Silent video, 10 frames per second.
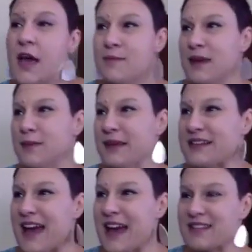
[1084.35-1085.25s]
Maybe
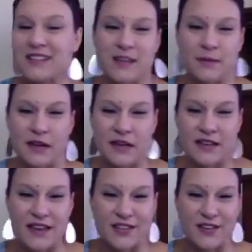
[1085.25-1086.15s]
it's asking somebody to
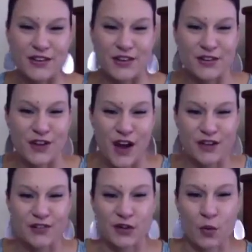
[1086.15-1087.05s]
take your
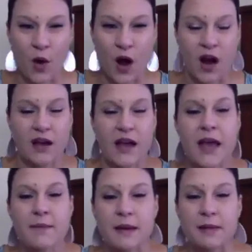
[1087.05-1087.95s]
dogs for a walk.
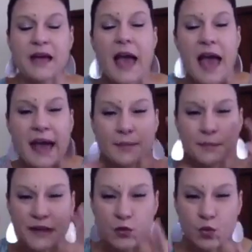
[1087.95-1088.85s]
Maybe, and
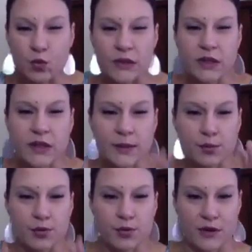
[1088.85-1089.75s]
being really
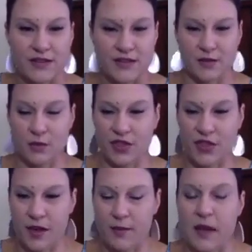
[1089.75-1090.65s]
present with
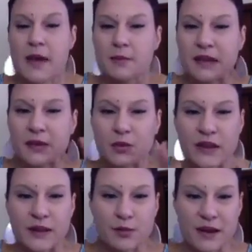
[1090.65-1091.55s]
them, being
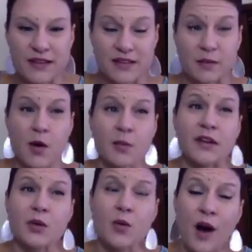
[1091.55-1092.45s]
really present in the
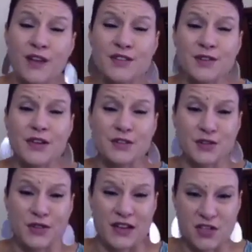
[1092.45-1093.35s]
moment. You also can
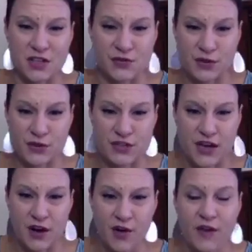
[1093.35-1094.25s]
do that just for
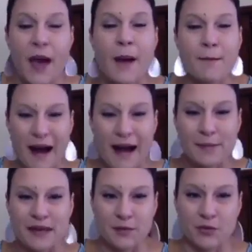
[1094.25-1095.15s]
yourself by
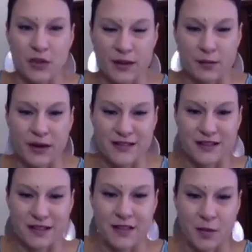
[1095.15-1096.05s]
being really
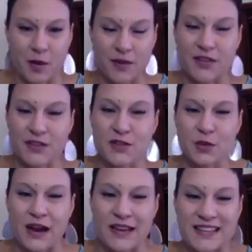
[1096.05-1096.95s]
present in the moment. This is
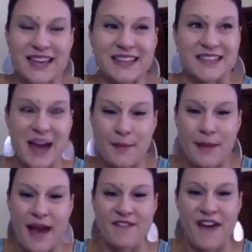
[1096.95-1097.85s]
where I say, stop
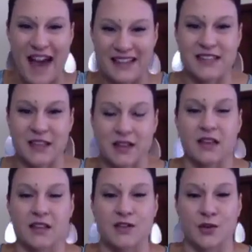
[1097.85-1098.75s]
half-assing
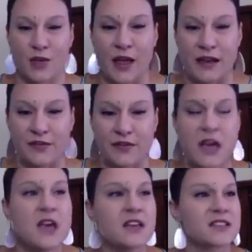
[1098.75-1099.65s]
things in your life.
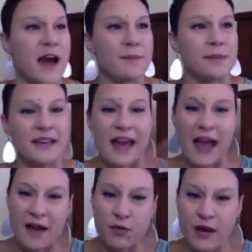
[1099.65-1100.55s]
Stop being
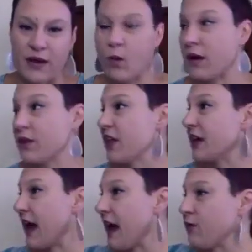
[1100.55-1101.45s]
halfway in one
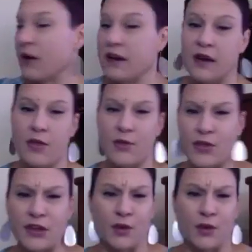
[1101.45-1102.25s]
thing, halfway in another thing.